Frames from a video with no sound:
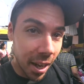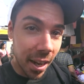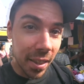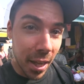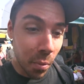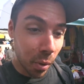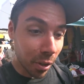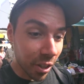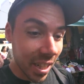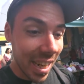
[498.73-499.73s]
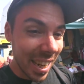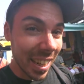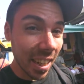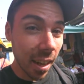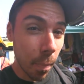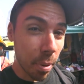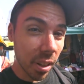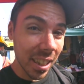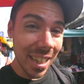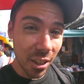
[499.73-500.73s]
and they were needing a
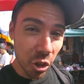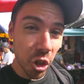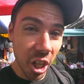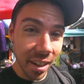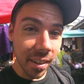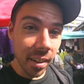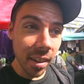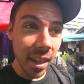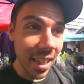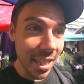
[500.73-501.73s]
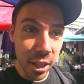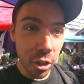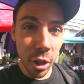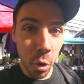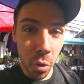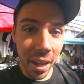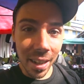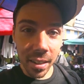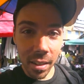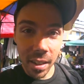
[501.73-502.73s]
police check, and they didn't know
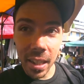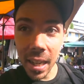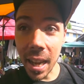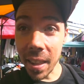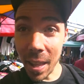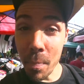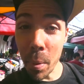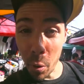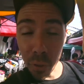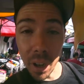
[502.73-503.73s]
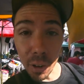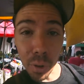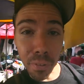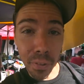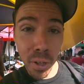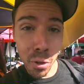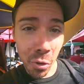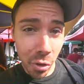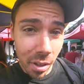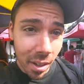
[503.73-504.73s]
that, and they both got refused.